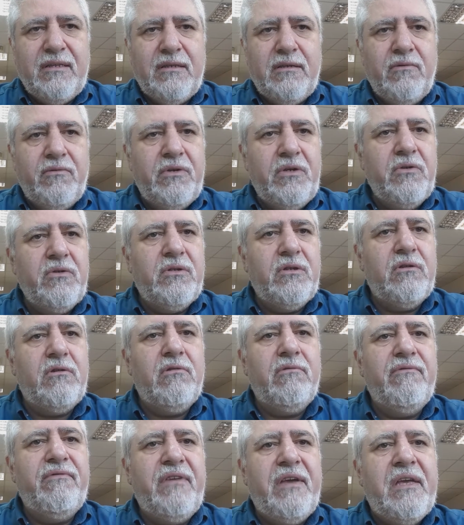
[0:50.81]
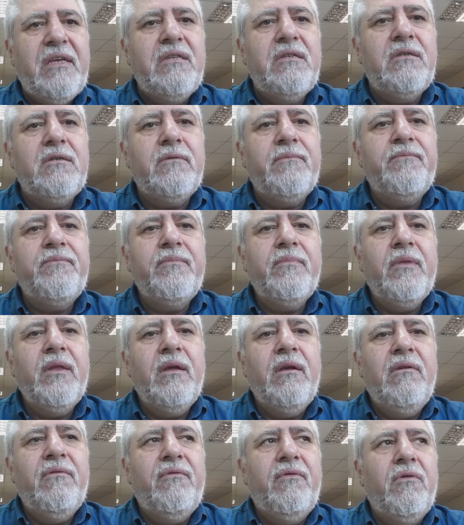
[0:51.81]
So we use the term phase
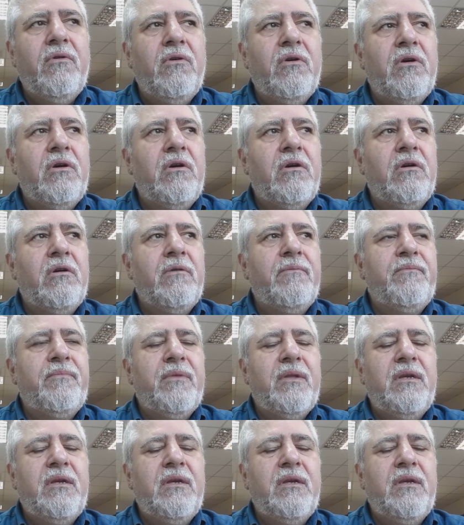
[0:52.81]
for